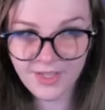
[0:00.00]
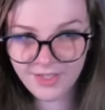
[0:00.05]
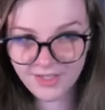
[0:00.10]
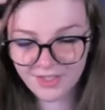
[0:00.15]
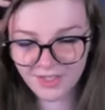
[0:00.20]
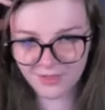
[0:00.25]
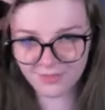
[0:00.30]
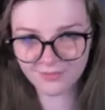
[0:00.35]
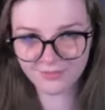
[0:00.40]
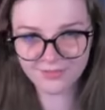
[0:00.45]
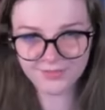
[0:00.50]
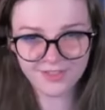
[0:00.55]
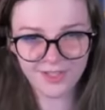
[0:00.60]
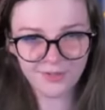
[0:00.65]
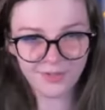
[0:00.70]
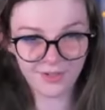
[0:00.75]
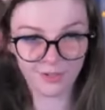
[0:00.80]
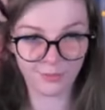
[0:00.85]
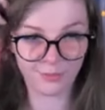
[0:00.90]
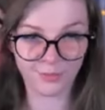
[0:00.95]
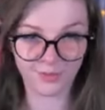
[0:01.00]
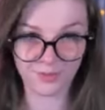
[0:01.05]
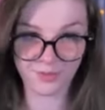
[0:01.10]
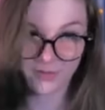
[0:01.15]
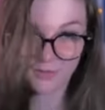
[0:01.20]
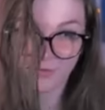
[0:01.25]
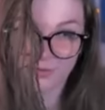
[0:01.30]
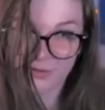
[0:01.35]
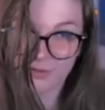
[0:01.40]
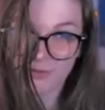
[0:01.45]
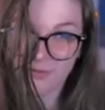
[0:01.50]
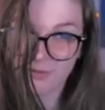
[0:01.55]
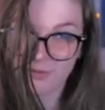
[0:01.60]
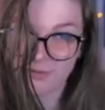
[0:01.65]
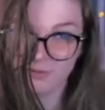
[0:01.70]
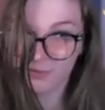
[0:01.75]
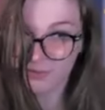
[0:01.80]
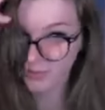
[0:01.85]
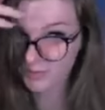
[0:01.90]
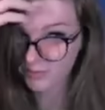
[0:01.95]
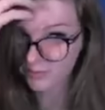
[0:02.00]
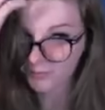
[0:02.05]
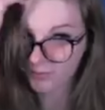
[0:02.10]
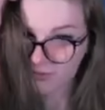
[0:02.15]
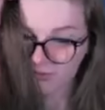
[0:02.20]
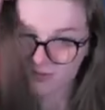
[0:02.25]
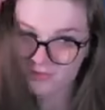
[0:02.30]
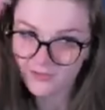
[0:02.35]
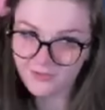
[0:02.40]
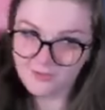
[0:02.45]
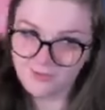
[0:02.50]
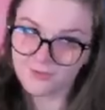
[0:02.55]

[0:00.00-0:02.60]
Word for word: you go. There we go, beautiful beautiful.